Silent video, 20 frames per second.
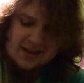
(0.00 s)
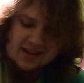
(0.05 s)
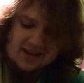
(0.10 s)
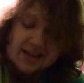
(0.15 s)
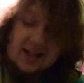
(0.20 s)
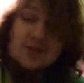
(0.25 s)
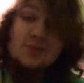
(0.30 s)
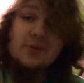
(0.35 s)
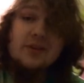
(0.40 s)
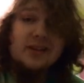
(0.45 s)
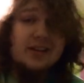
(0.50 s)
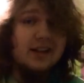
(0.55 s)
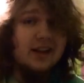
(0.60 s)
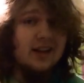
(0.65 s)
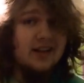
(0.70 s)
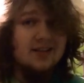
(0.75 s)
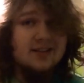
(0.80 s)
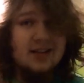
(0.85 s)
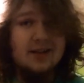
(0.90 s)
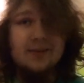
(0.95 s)
That's one thing I
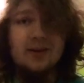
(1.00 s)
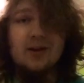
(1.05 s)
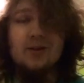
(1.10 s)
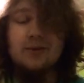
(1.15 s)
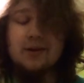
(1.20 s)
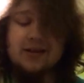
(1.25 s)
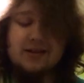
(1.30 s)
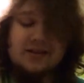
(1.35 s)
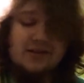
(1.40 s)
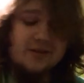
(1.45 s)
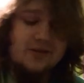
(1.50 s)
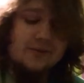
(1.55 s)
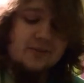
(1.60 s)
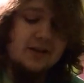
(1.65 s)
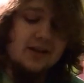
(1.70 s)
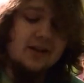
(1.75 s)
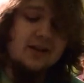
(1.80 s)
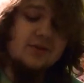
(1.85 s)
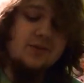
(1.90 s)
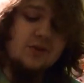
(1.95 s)
can say about Red Seal,
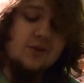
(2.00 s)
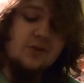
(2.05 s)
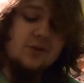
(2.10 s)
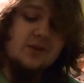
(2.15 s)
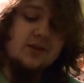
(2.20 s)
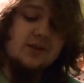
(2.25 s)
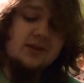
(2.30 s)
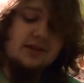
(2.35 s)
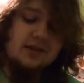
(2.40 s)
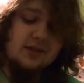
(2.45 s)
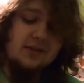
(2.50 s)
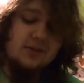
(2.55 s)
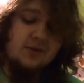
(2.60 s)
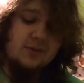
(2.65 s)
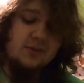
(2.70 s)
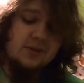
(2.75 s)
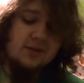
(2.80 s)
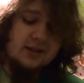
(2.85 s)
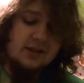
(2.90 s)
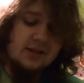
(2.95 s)
man. If you want
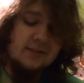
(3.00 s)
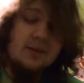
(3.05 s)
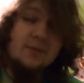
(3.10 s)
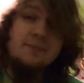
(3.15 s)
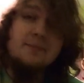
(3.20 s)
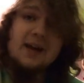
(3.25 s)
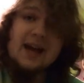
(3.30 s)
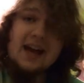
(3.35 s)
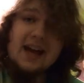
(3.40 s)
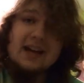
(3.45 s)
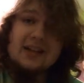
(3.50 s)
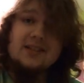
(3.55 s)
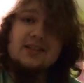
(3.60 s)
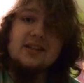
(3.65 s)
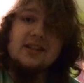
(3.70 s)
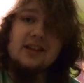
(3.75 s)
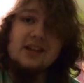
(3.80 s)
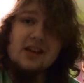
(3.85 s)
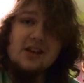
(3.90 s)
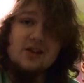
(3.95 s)
to dip the packs
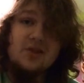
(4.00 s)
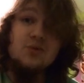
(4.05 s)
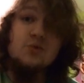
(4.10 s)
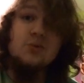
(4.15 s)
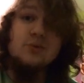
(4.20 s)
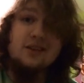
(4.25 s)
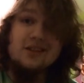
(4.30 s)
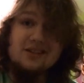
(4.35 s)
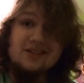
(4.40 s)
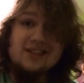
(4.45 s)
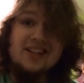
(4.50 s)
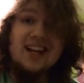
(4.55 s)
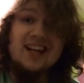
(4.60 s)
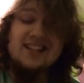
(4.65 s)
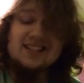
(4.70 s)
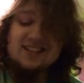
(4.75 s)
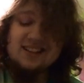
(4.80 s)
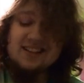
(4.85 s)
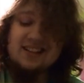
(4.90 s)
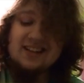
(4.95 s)
together real
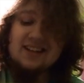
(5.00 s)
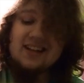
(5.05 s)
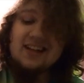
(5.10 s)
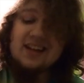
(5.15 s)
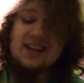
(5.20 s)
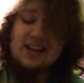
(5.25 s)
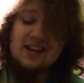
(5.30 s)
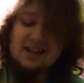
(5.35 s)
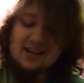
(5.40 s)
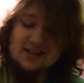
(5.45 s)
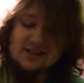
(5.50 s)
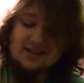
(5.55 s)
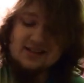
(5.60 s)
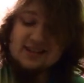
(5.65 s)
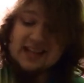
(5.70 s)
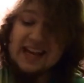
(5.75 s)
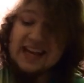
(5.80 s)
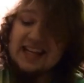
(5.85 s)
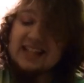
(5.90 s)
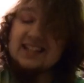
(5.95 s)
nicely and
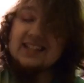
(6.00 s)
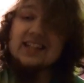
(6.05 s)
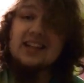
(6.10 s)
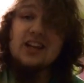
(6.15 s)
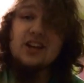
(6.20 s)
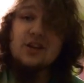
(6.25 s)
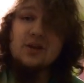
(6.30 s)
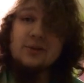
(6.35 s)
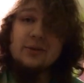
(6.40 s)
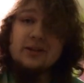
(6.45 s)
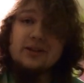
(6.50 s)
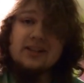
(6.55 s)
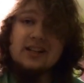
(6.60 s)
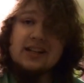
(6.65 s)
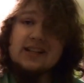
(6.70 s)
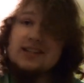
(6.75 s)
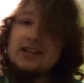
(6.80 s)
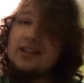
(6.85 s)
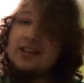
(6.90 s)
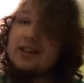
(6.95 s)
stays together real
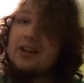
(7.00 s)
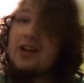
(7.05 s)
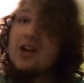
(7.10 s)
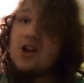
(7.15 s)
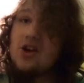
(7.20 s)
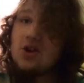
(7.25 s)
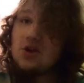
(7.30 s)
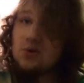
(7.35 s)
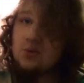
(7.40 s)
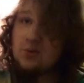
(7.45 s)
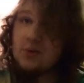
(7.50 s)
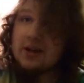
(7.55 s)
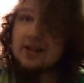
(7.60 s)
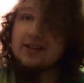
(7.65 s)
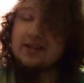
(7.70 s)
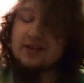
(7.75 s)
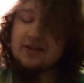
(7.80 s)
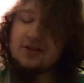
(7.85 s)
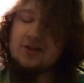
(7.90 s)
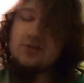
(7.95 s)
nicely, Red
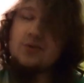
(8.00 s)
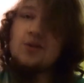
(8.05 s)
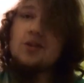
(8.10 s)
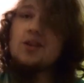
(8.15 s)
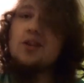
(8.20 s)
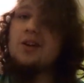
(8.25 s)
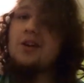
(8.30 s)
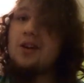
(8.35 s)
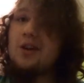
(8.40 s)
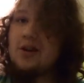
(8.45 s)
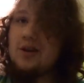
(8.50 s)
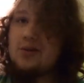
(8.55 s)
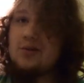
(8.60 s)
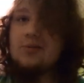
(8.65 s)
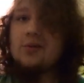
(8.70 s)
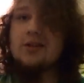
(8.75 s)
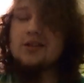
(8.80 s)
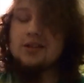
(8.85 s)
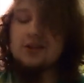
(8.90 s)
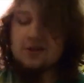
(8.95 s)
Seal's where you go.
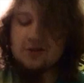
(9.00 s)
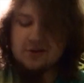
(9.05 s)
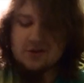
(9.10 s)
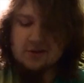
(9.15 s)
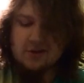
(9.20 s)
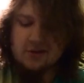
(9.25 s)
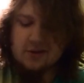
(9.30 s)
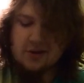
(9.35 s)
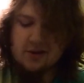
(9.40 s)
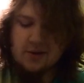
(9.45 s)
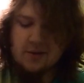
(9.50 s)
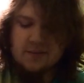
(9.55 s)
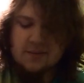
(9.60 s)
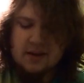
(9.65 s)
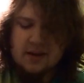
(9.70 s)
Red Seal or no deal.